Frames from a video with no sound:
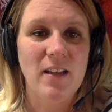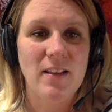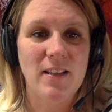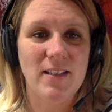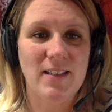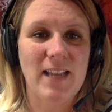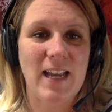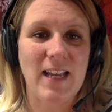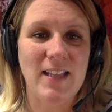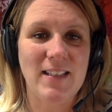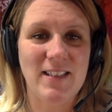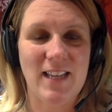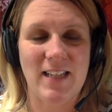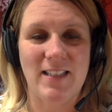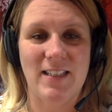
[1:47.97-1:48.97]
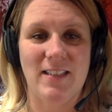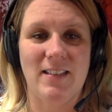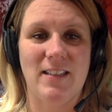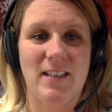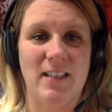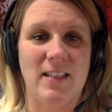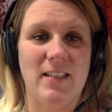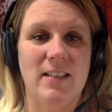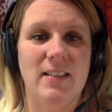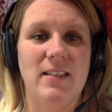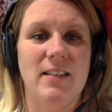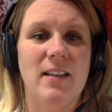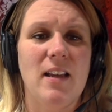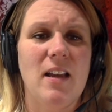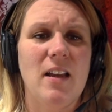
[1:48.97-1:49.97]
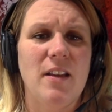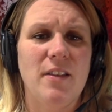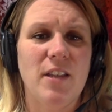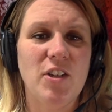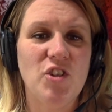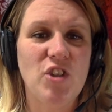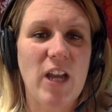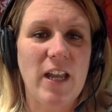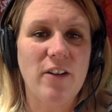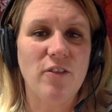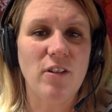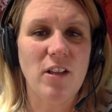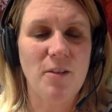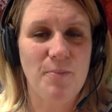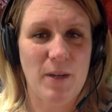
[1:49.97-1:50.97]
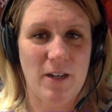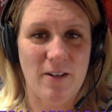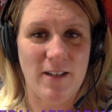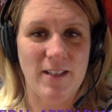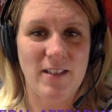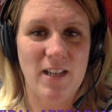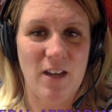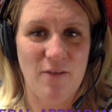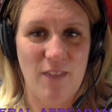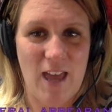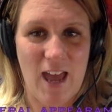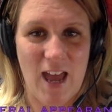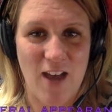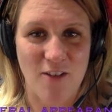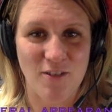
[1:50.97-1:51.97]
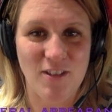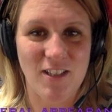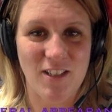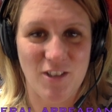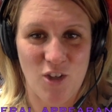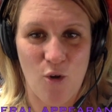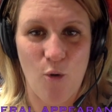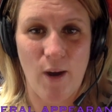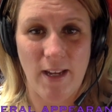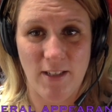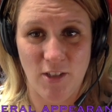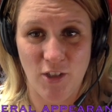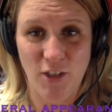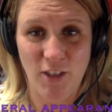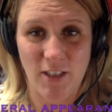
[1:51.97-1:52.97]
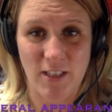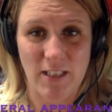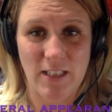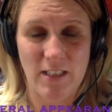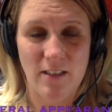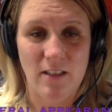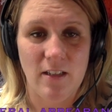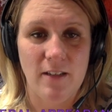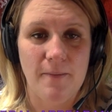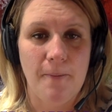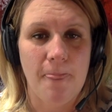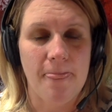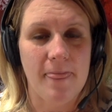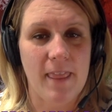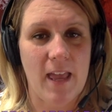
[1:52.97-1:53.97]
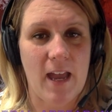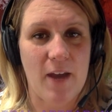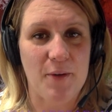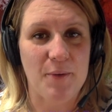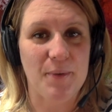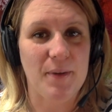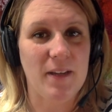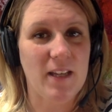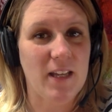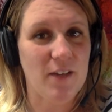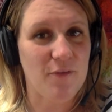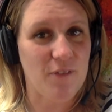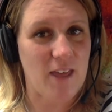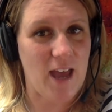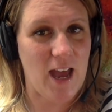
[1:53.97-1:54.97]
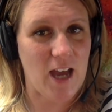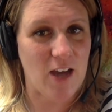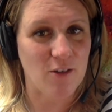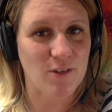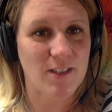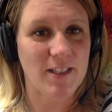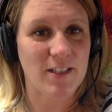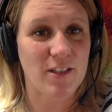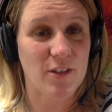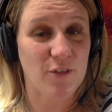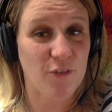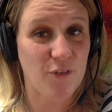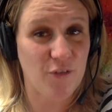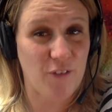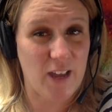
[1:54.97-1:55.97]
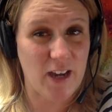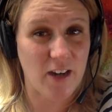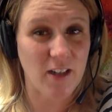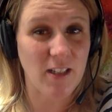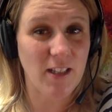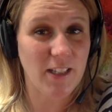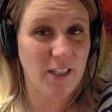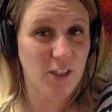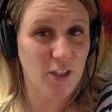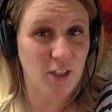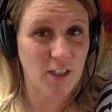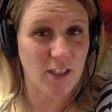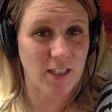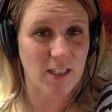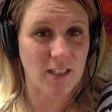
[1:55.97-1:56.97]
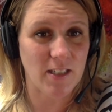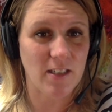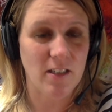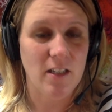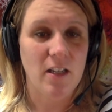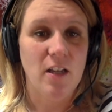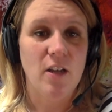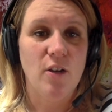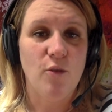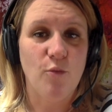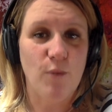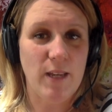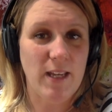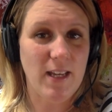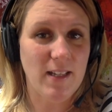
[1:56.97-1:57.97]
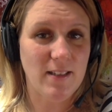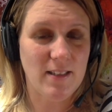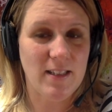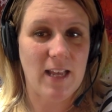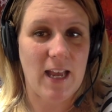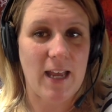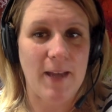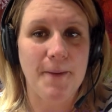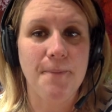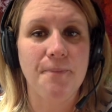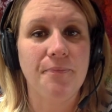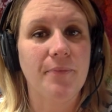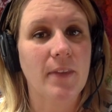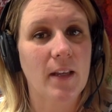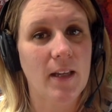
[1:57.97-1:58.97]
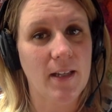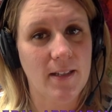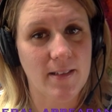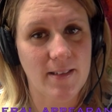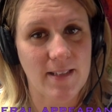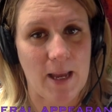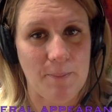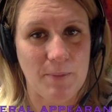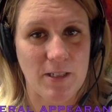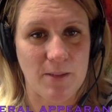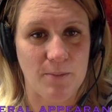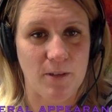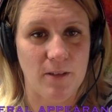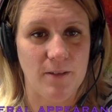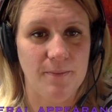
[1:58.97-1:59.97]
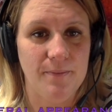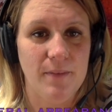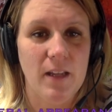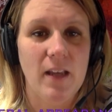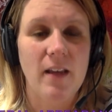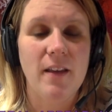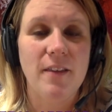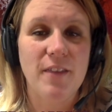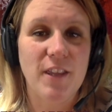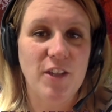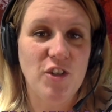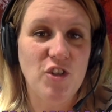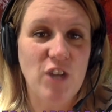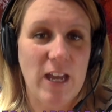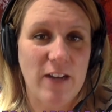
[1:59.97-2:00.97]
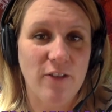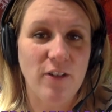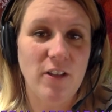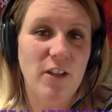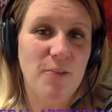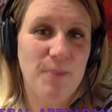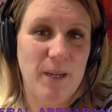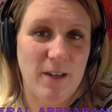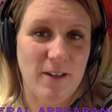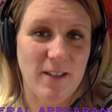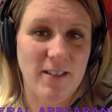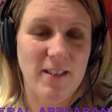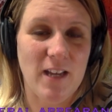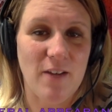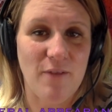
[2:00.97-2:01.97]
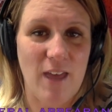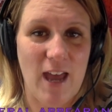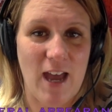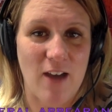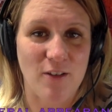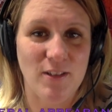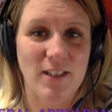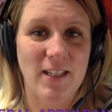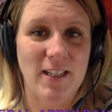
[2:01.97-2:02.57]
The second sentence is, the general appearance of the house is quite good. Now, if the house is fairly good, we can say acceptable. The general appearance of the house